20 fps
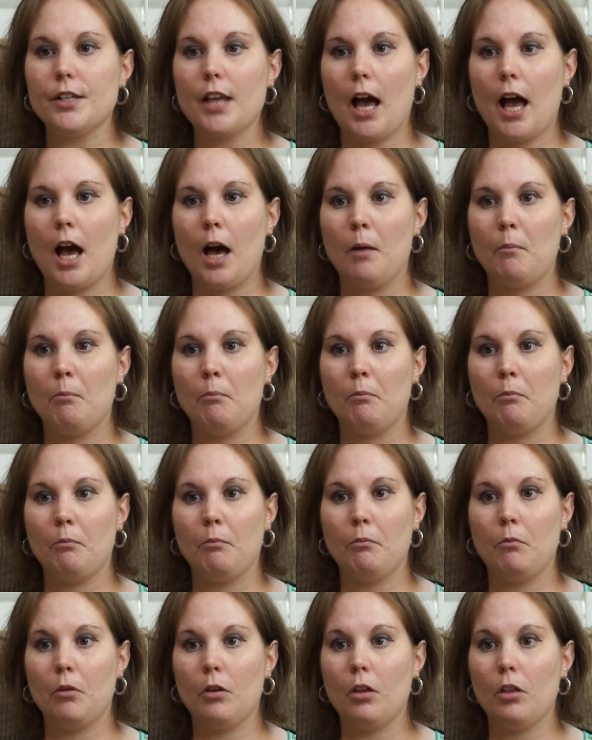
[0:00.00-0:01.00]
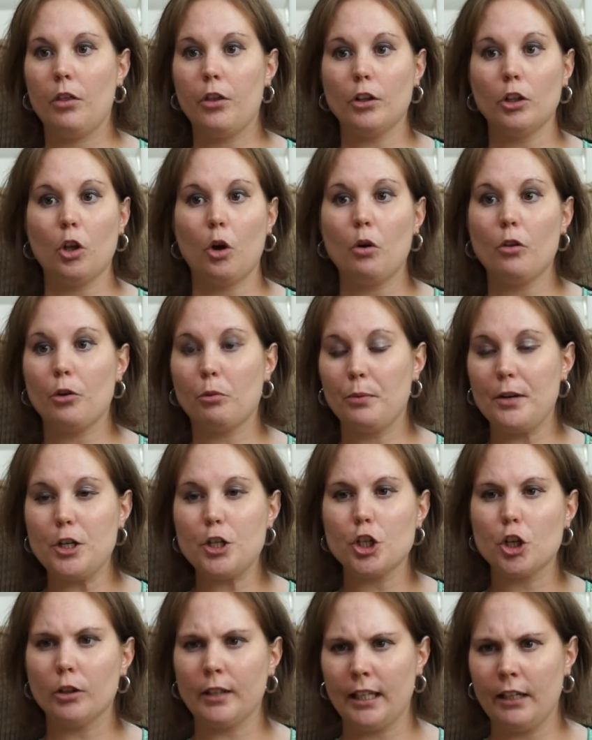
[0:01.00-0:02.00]
the
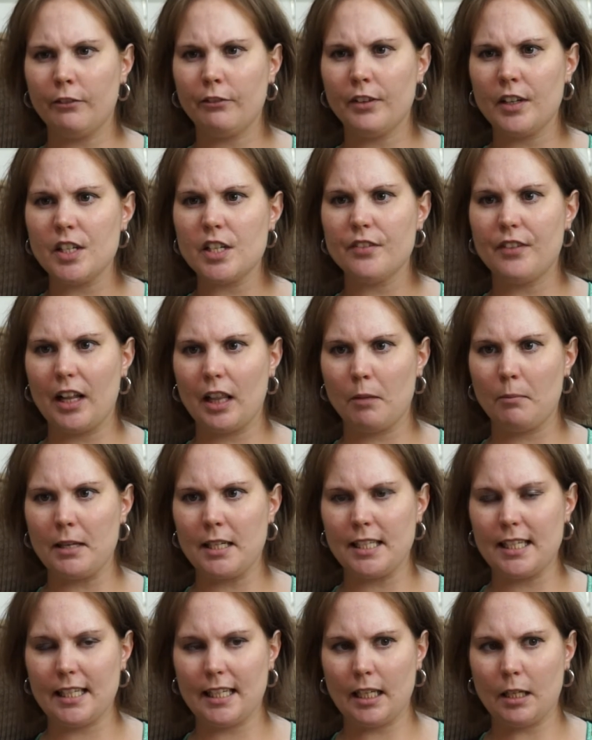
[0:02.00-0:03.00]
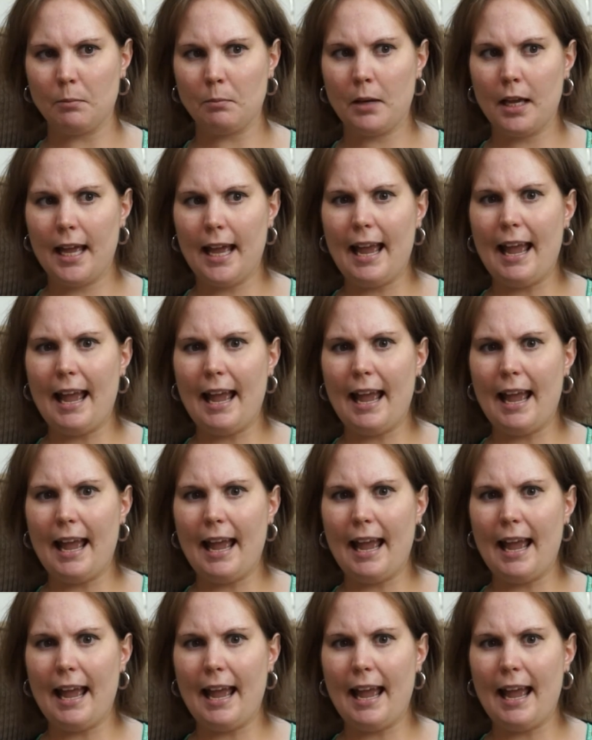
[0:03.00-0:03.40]
regional infant development team,